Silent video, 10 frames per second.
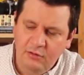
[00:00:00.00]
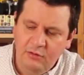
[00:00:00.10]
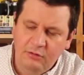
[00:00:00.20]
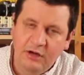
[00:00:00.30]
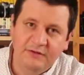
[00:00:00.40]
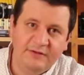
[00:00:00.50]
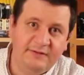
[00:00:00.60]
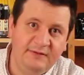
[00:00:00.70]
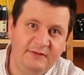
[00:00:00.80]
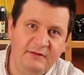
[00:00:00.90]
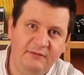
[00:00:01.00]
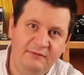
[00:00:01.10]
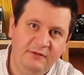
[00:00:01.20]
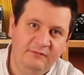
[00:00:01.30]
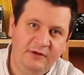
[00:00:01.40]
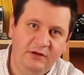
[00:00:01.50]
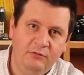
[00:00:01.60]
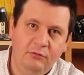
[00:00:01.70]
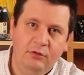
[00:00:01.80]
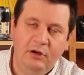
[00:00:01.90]
Or I just see something very
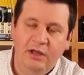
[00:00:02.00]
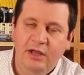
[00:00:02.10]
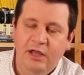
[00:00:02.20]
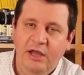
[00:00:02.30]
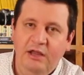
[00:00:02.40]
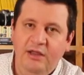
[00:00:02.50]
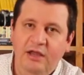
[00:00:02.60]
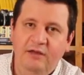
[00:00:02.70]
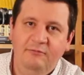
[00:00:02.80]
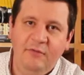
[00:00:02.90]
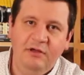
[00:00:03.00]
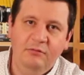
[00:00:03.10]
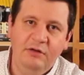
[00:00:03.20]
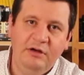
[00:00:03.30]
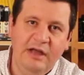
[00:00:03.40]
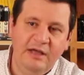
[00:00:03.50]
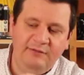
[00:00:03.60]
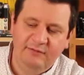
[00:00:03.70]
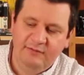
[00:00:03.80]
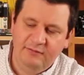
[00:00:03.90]
cool and I have my Google
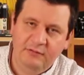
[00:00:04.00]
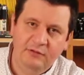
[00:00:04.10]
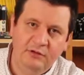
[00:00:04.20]
glasses?